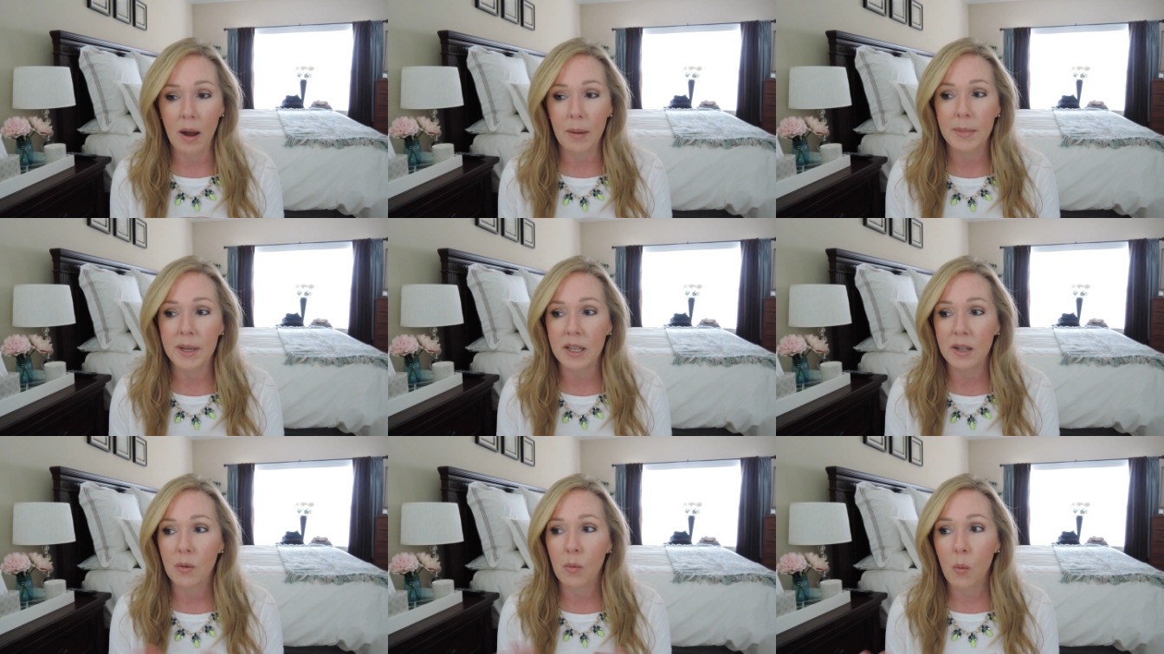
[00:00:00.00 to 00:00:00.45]
I
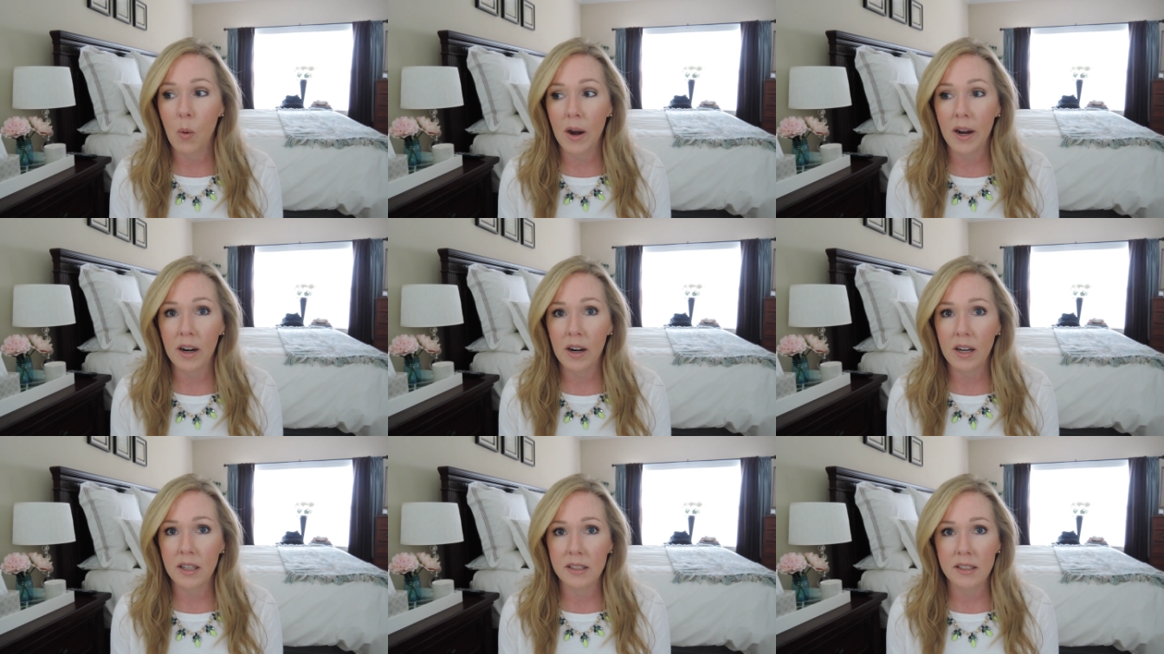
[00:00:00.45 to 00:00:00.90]
mean,
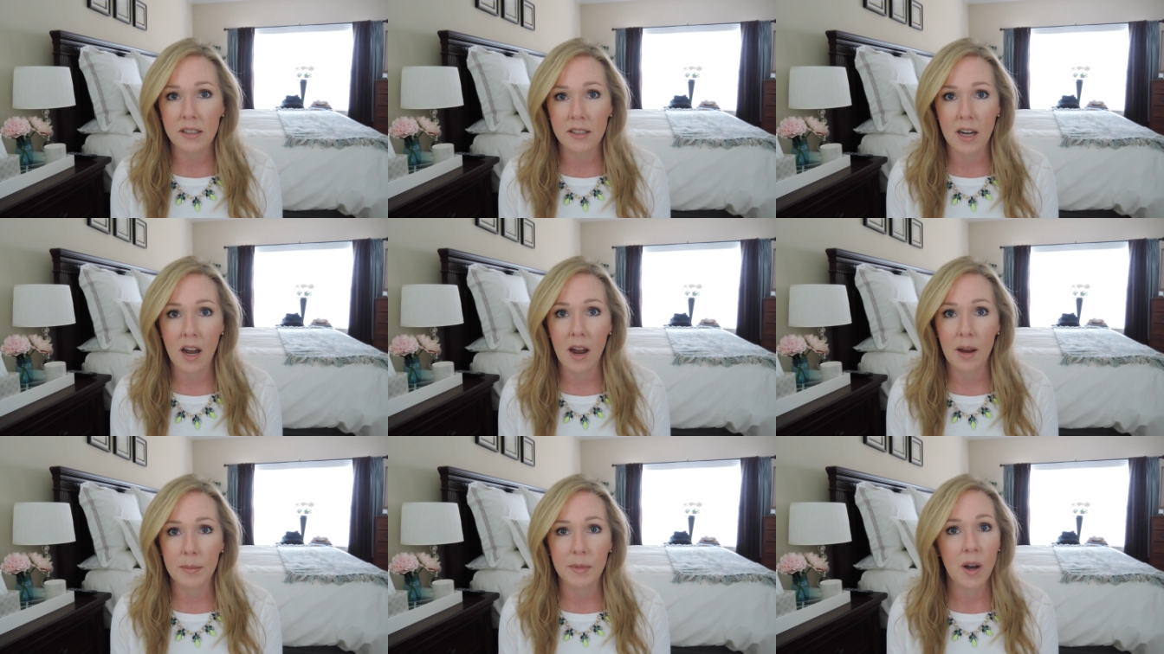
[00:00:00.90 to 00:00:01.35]
where has the
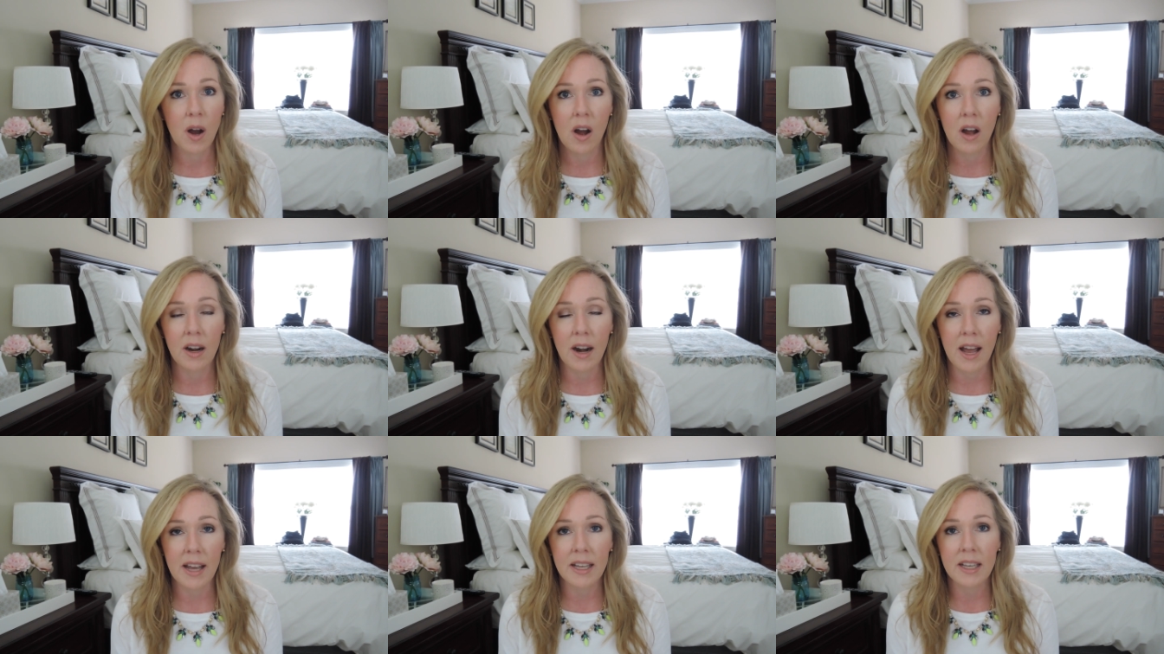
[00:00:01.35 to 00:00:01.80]
time
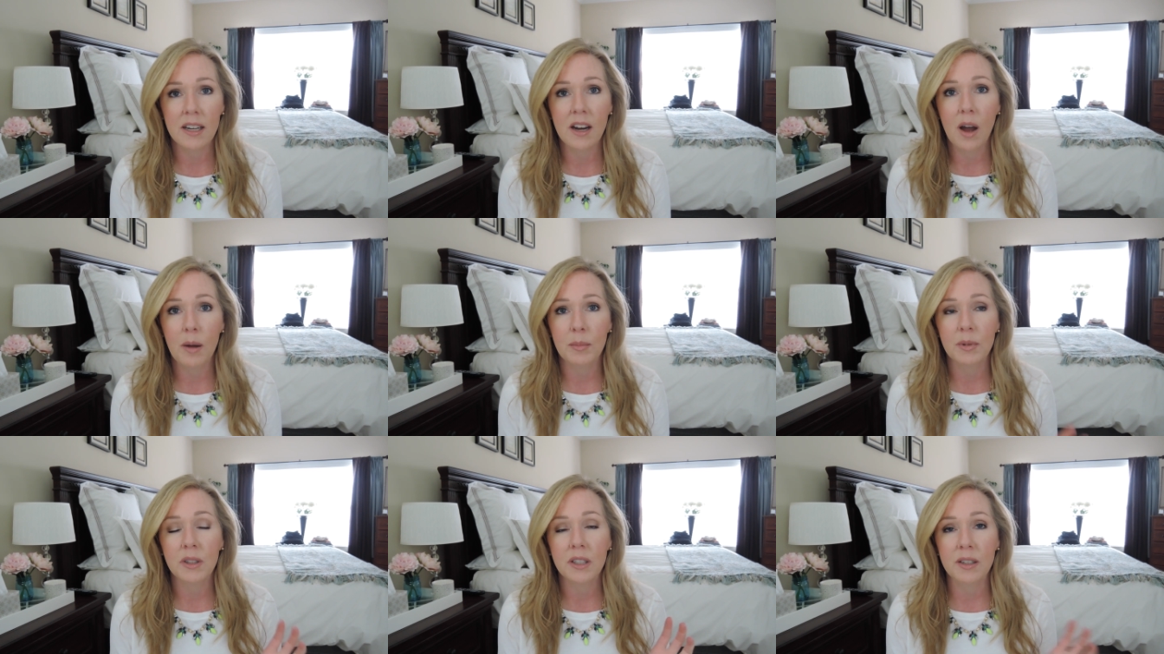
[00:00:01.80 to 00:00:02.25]
gone? I
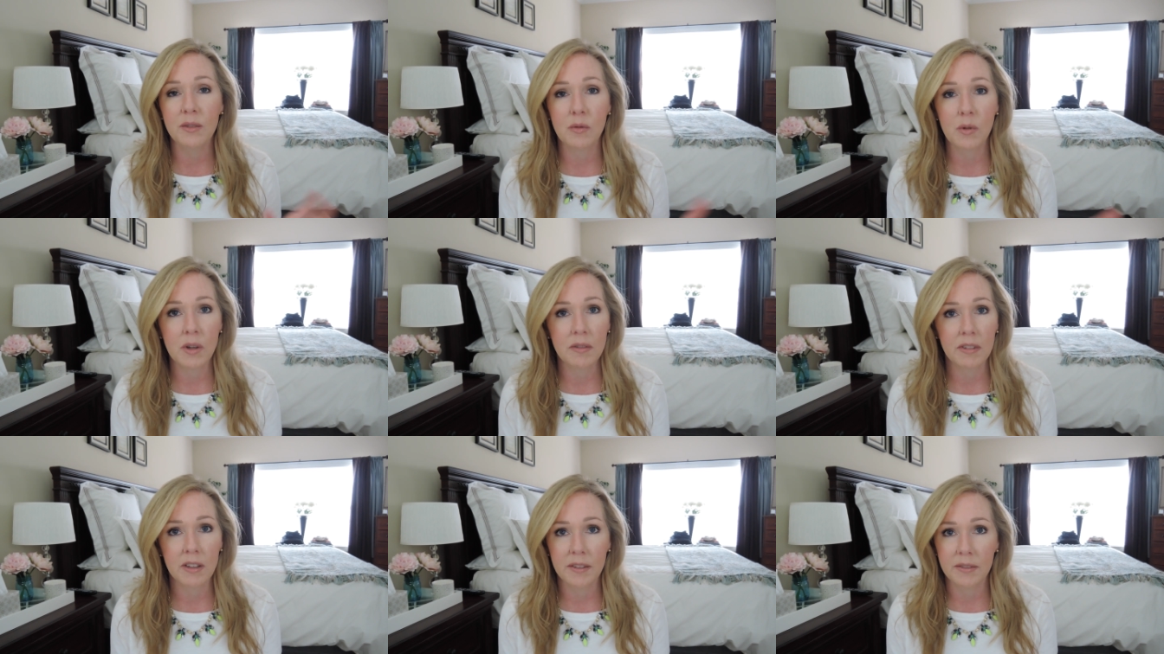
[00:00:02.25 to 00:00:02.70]
cannot believe
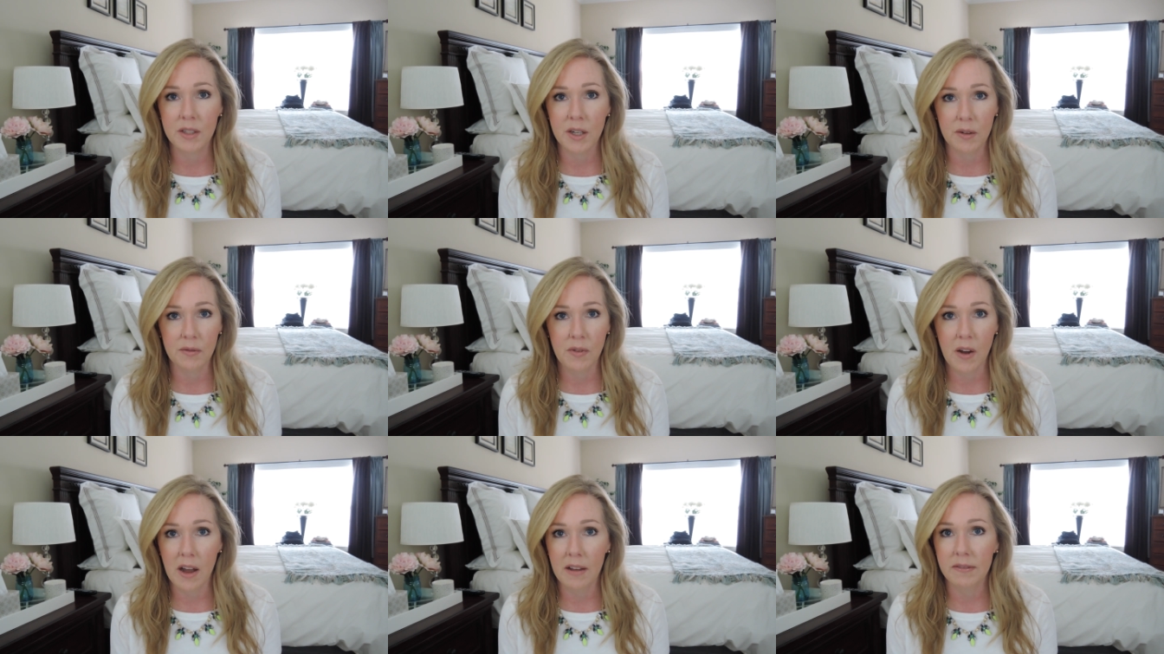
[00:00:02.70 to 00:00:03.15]
we've lived
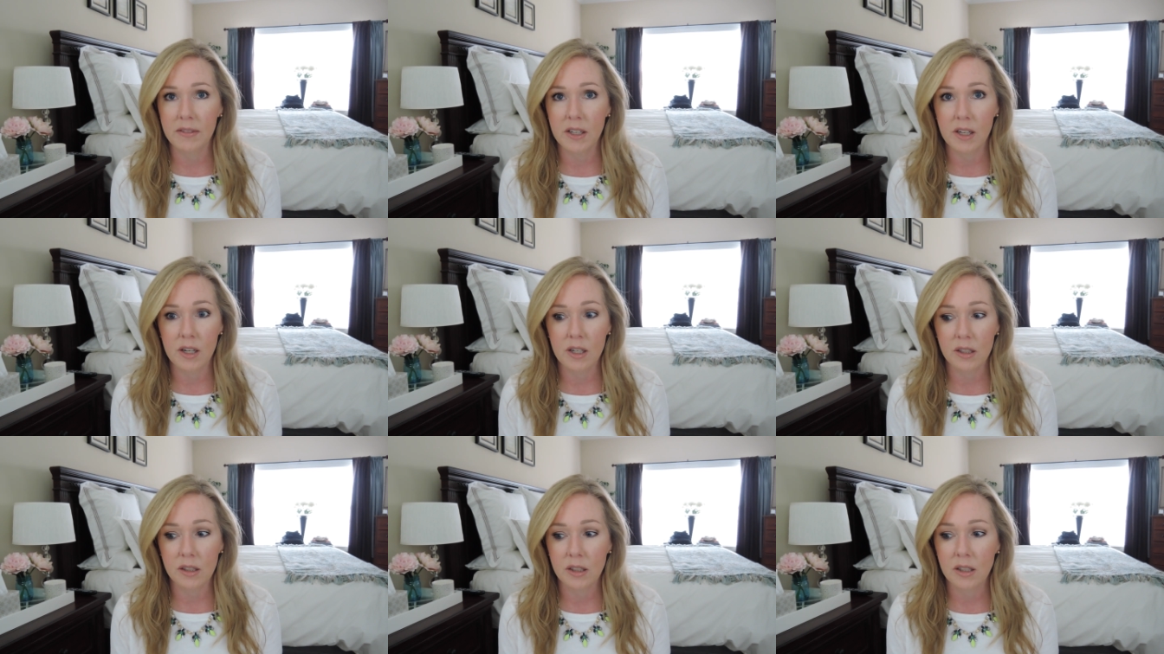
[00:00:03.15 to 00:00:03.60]
here five
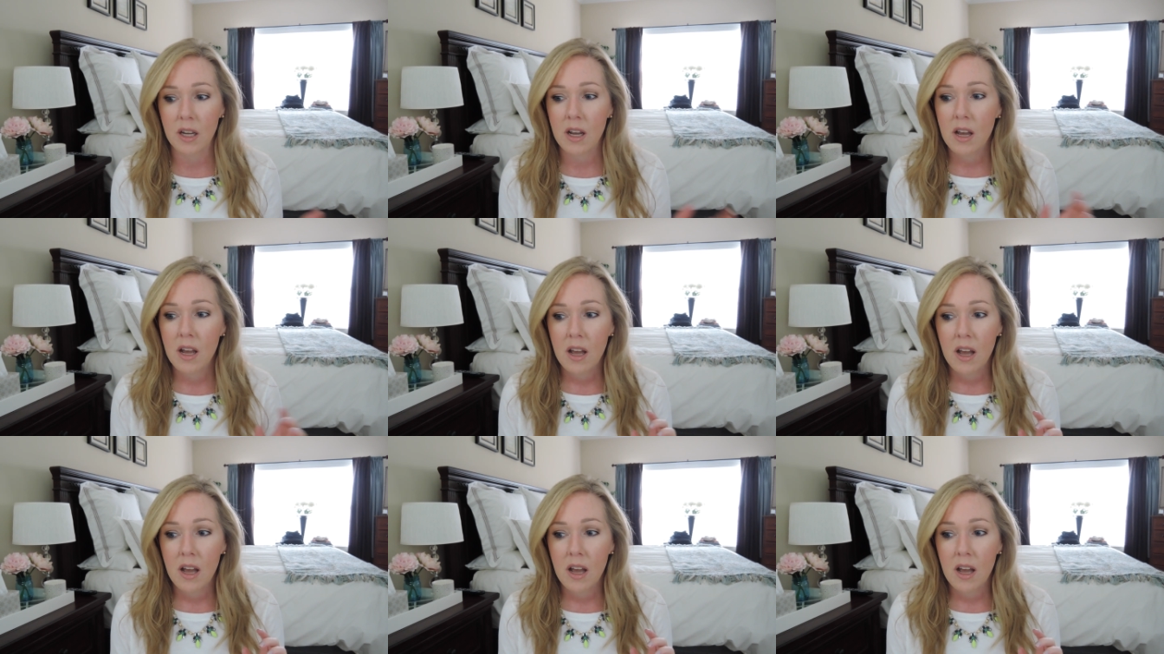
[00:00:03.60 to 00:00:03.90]
years.